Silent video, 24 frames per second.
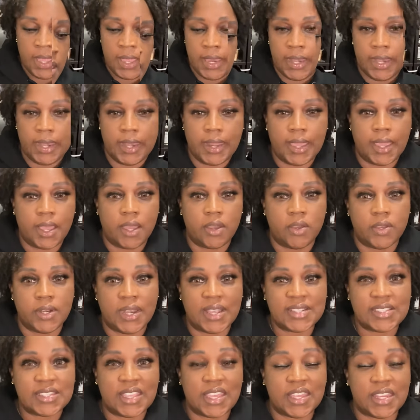Now,
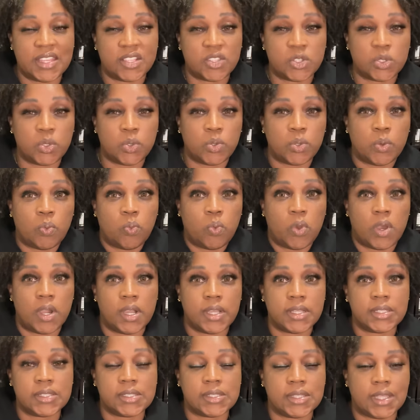let's get into the
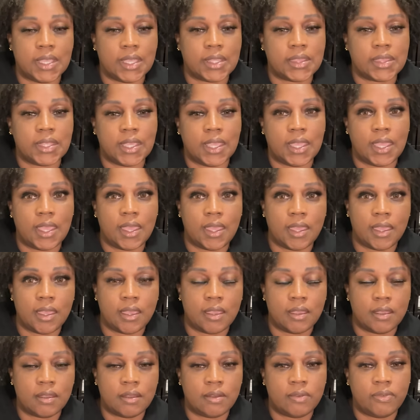ones that they
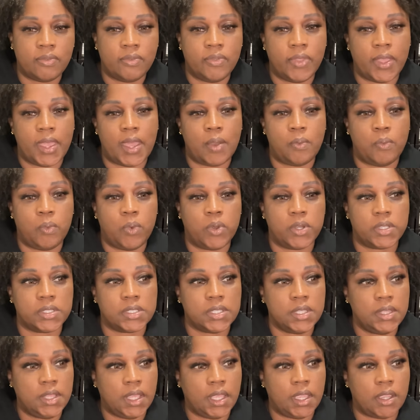have that was
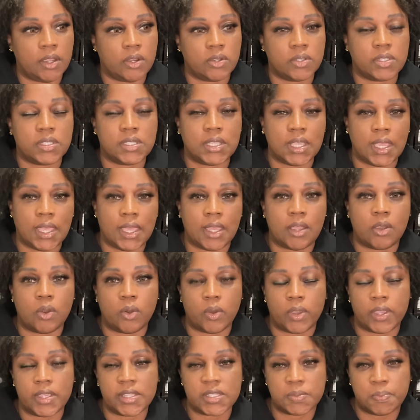their take
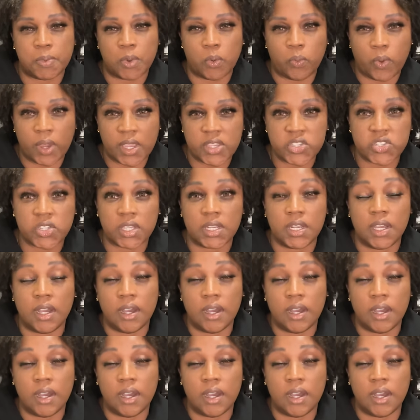or inspiration